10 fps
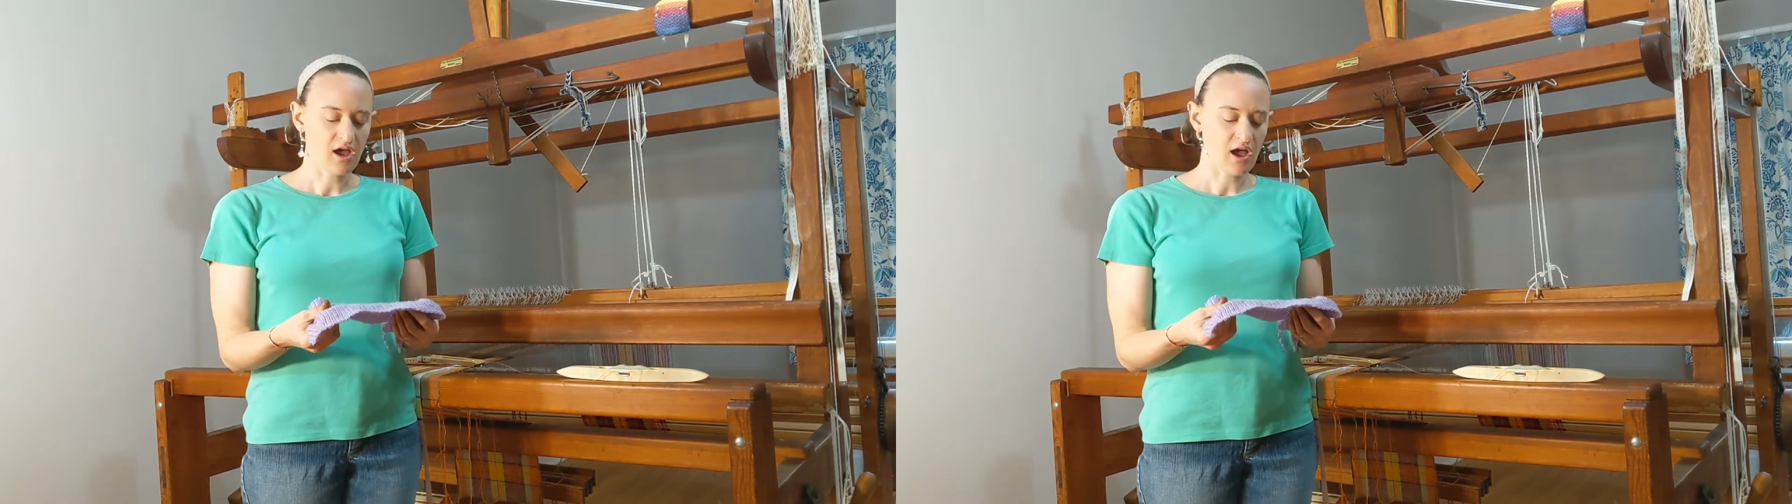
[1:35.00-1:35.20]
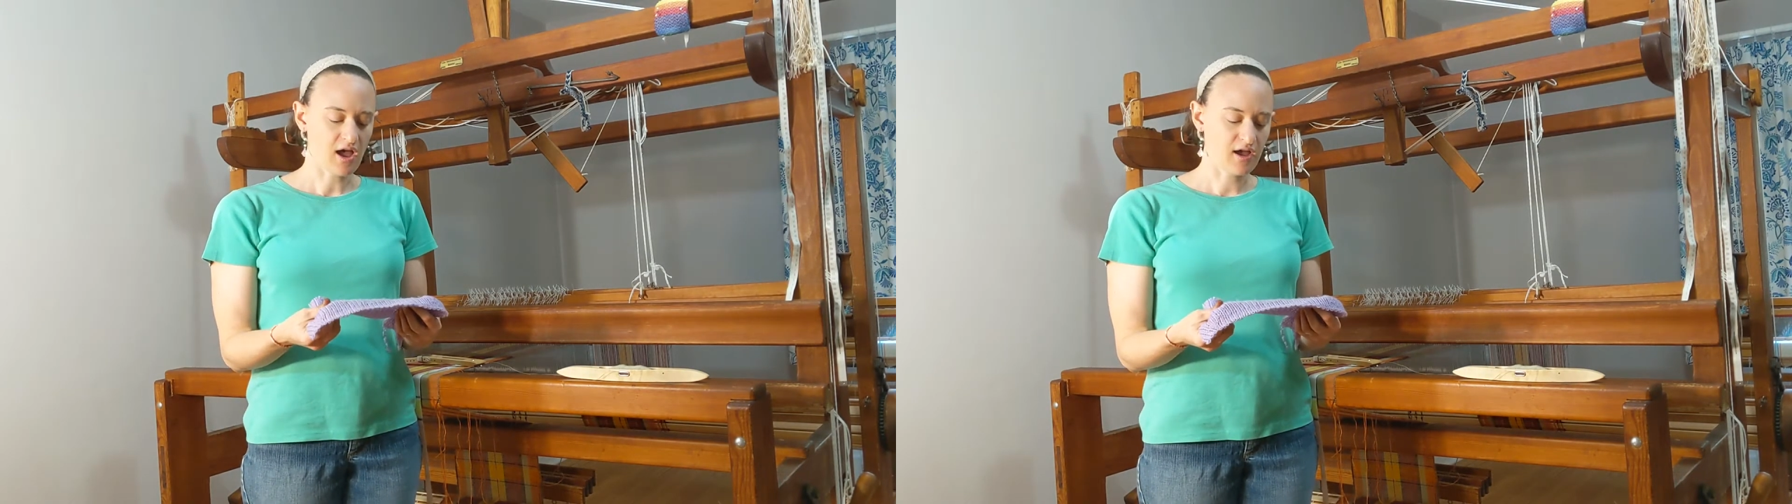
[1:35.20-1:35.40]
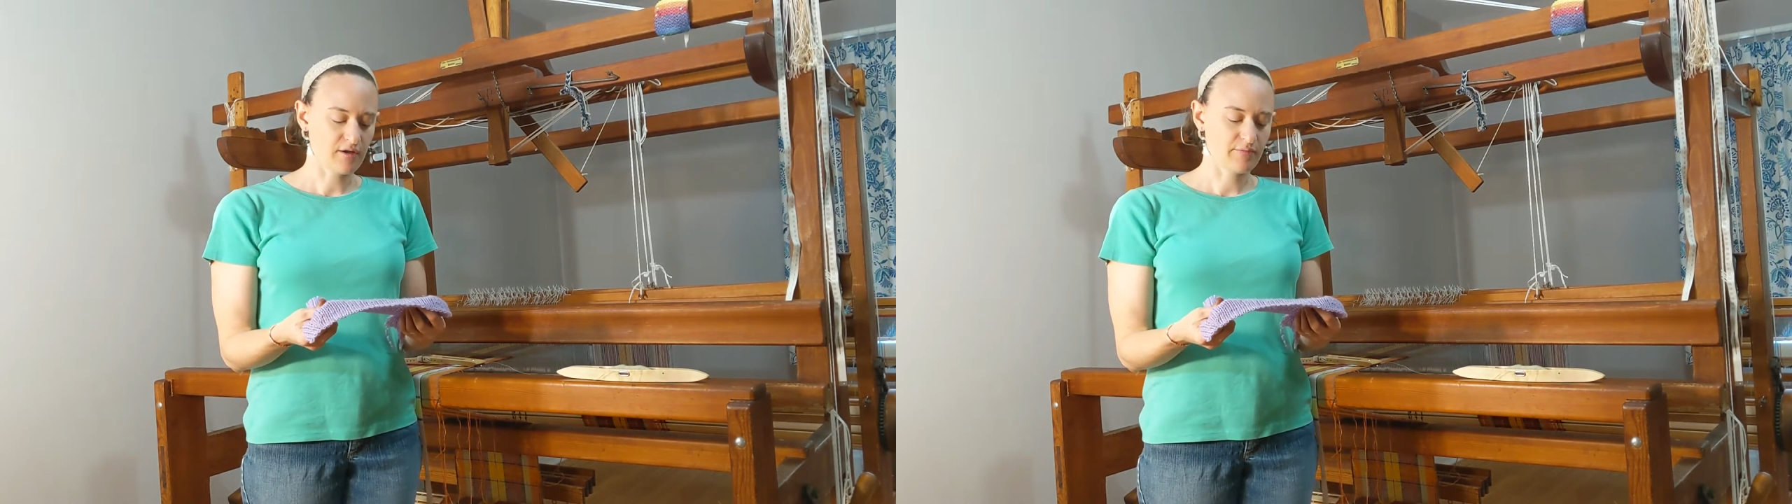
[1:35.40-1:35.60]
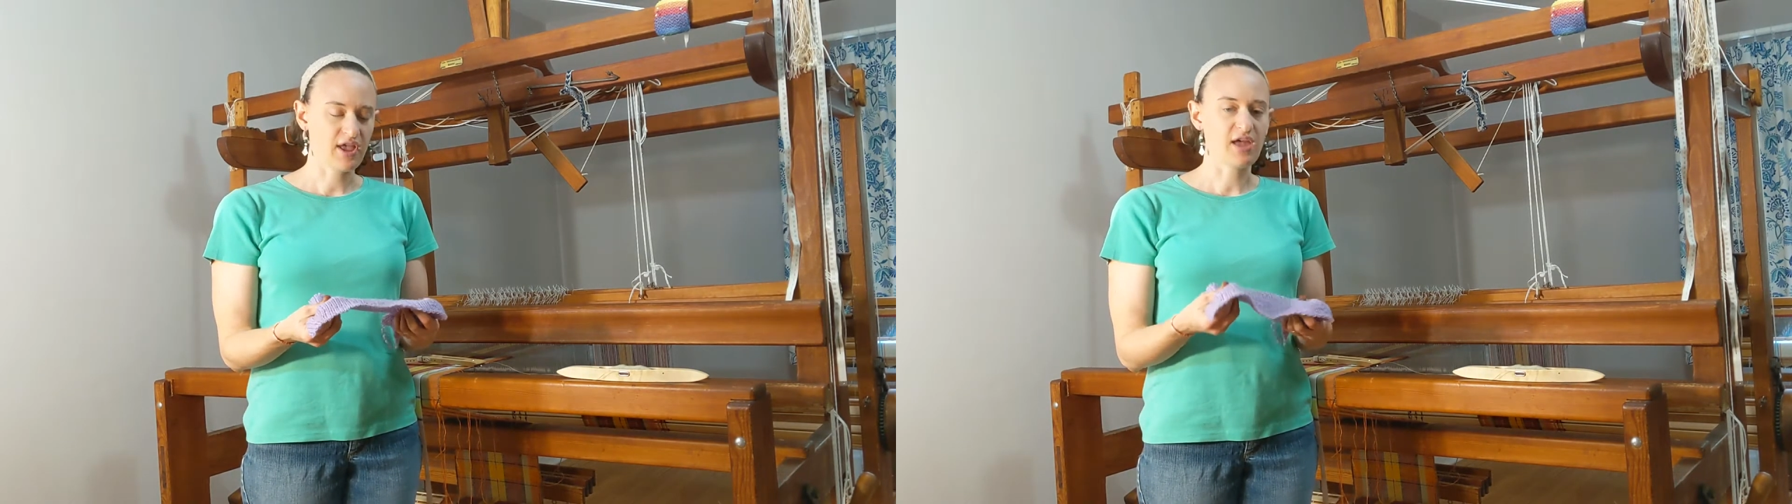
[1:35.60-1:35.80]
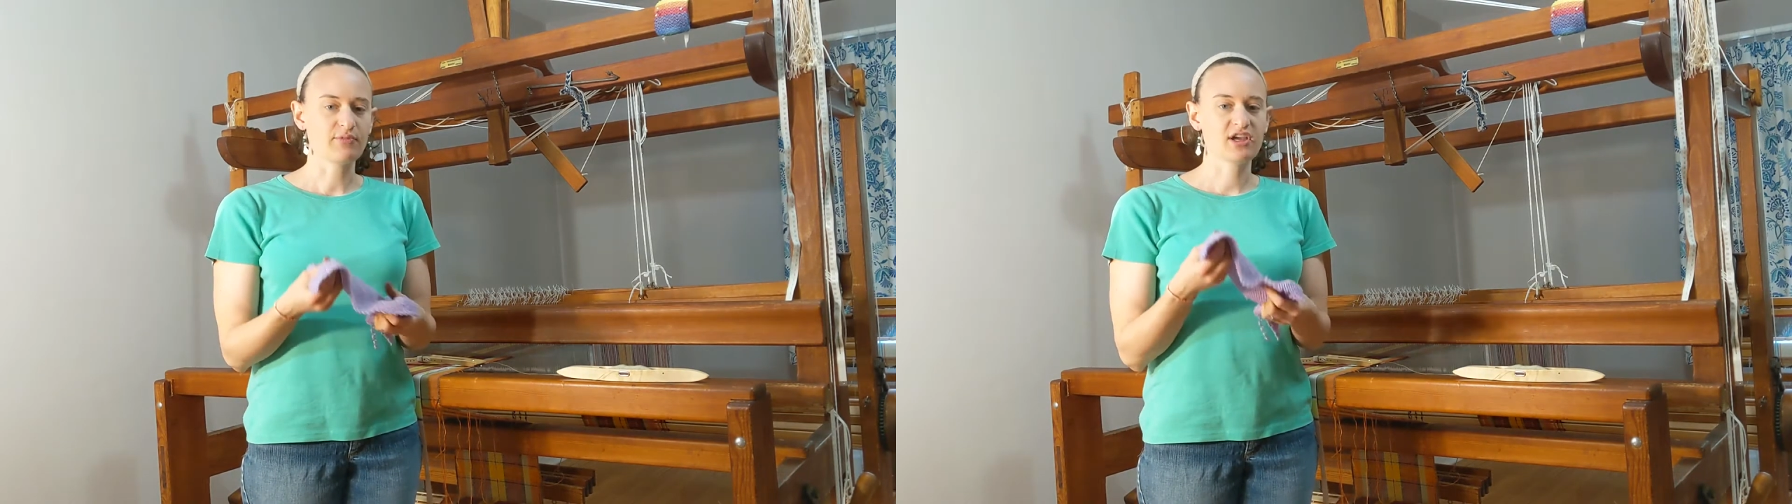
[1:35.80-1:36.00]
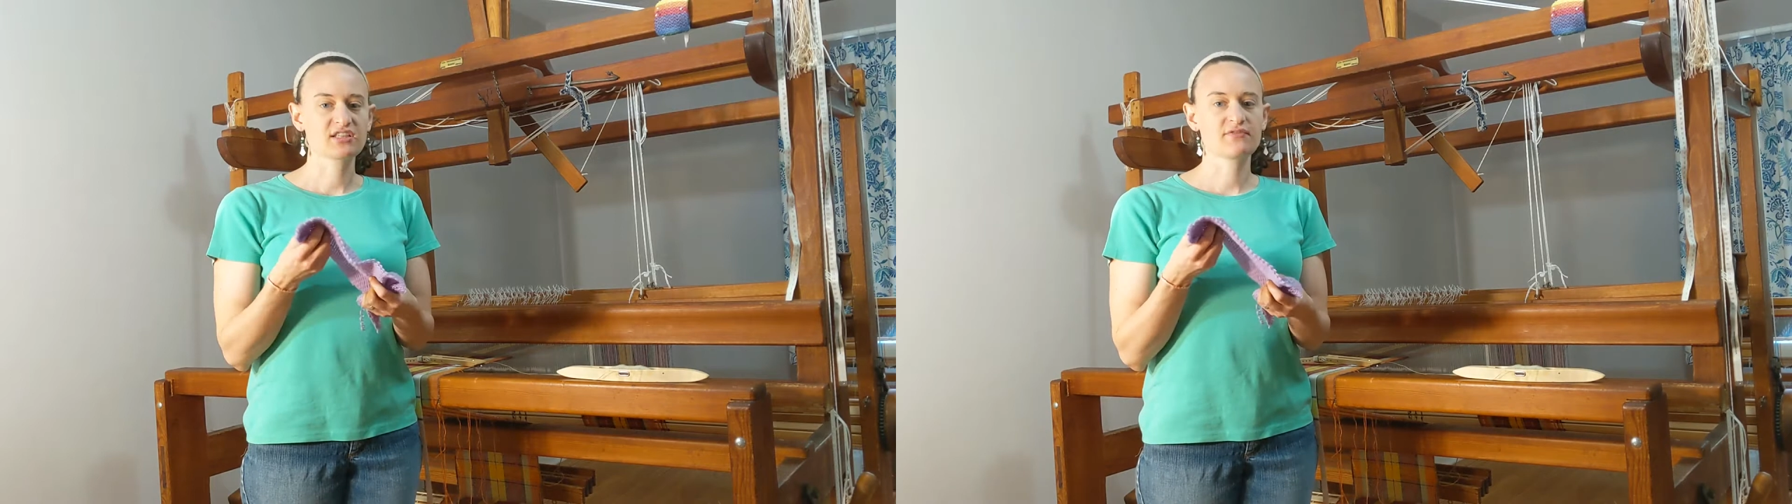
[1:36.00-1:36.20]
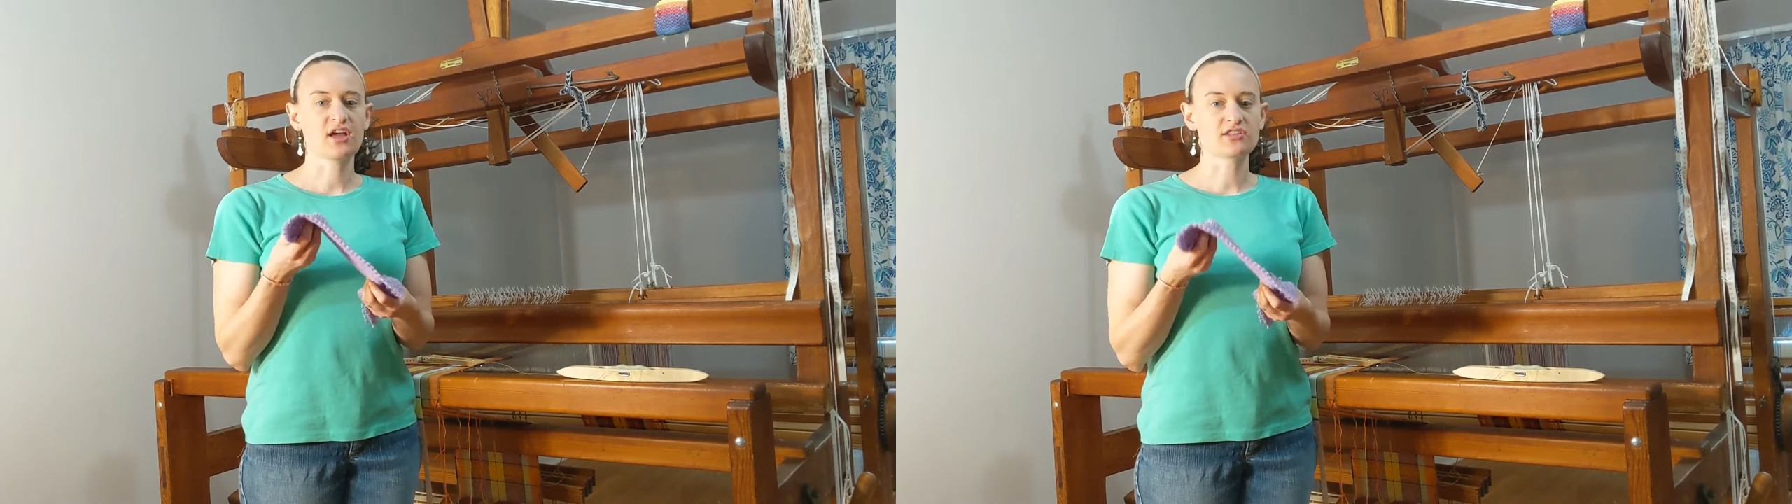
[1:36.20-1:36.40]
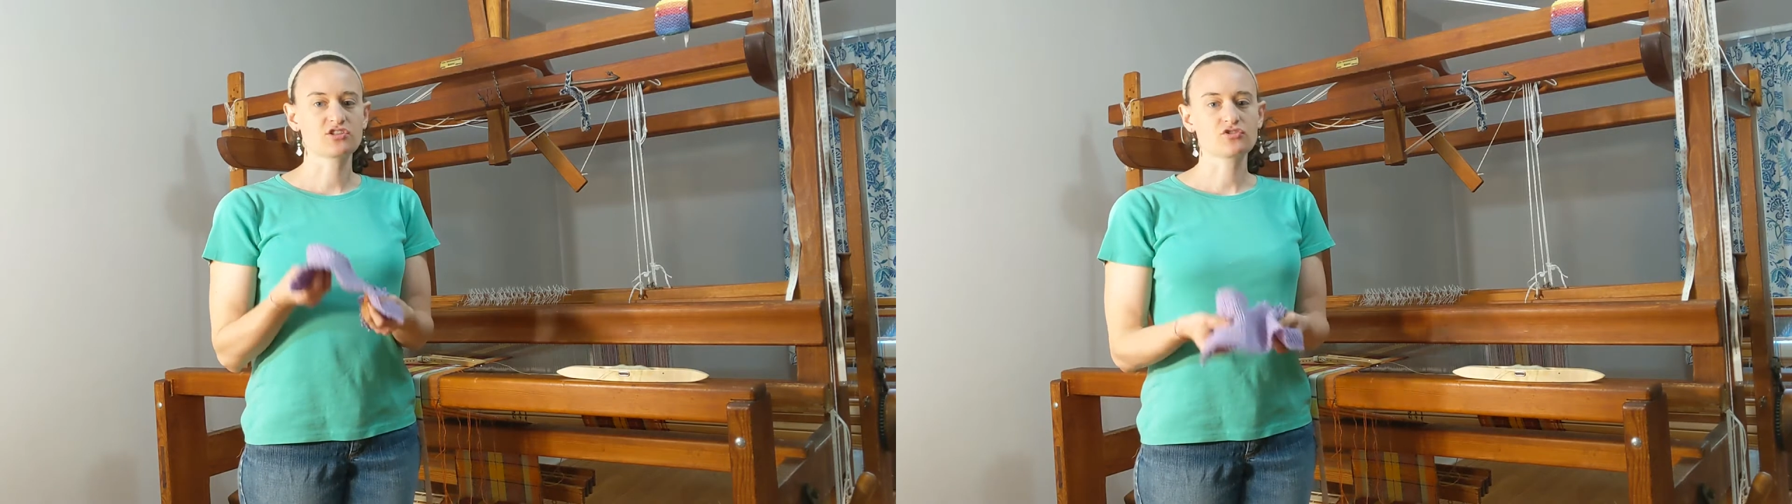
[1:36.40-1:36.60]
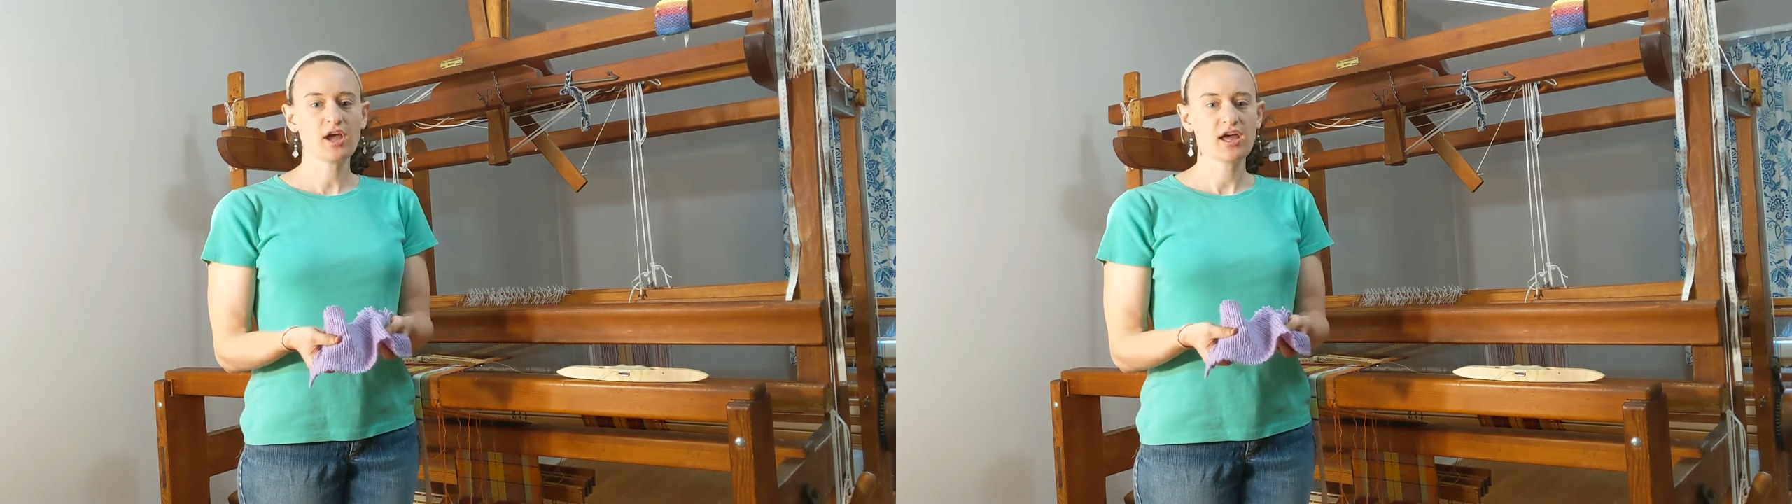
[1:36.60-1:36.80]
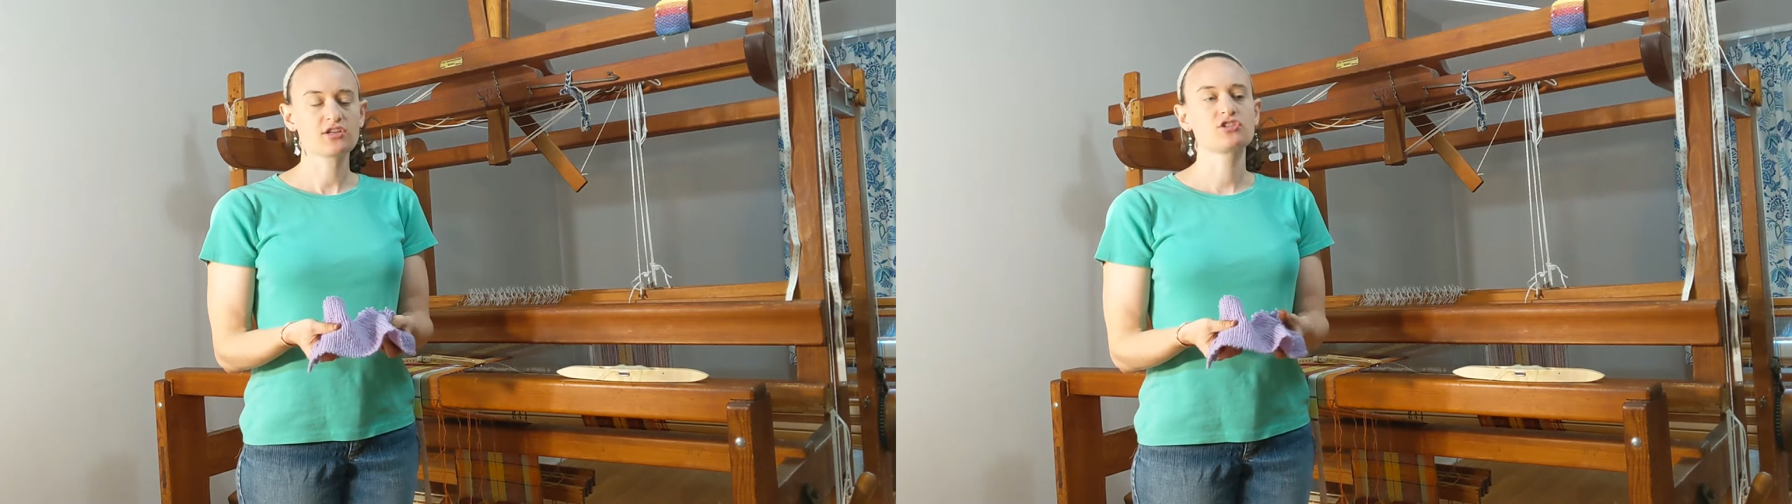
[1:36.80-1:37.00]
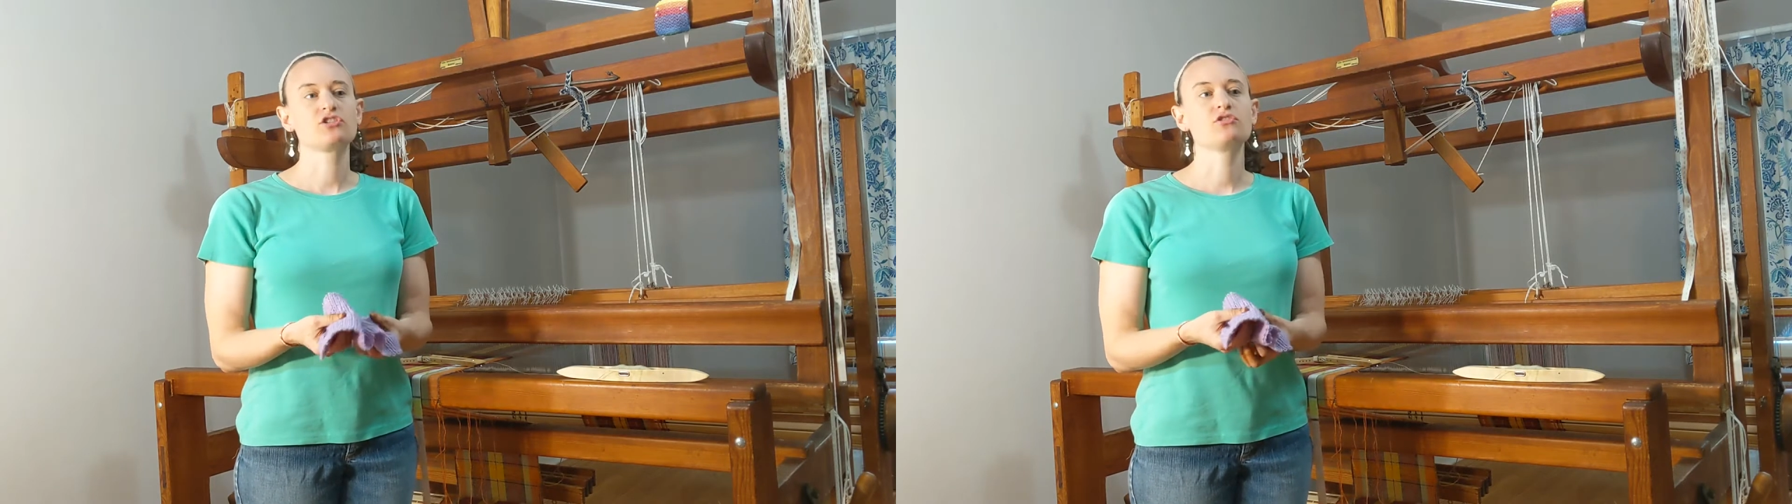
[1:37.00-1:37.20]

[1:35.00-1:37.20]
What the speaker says: And because of that stretch,